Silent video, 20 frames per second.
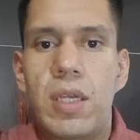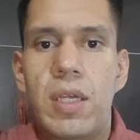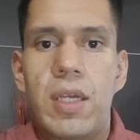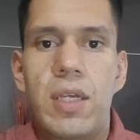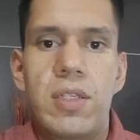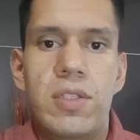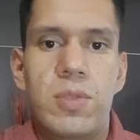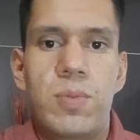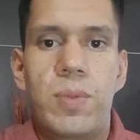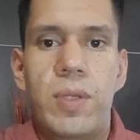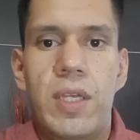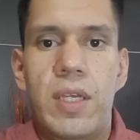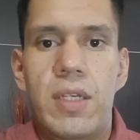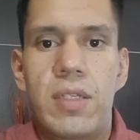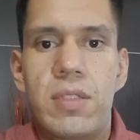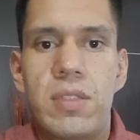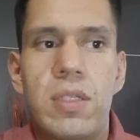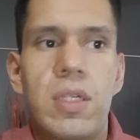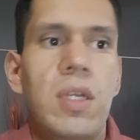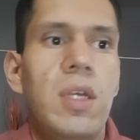
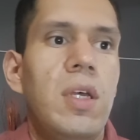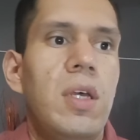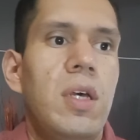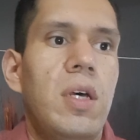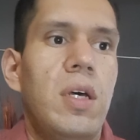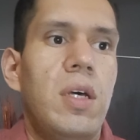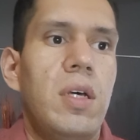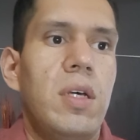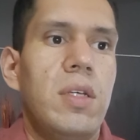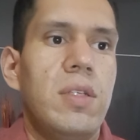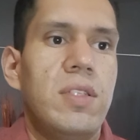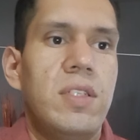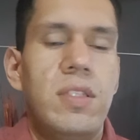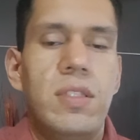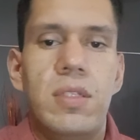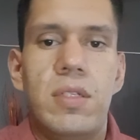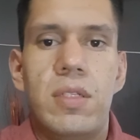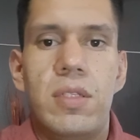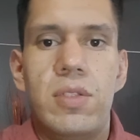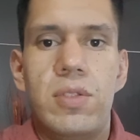SPS
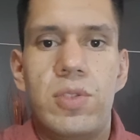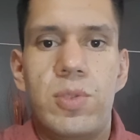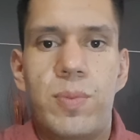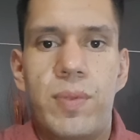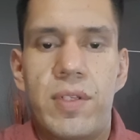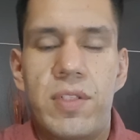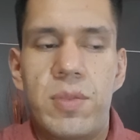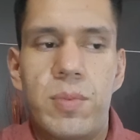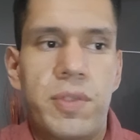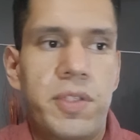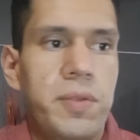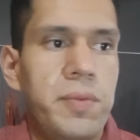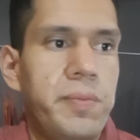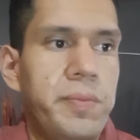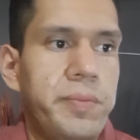sintered specimen.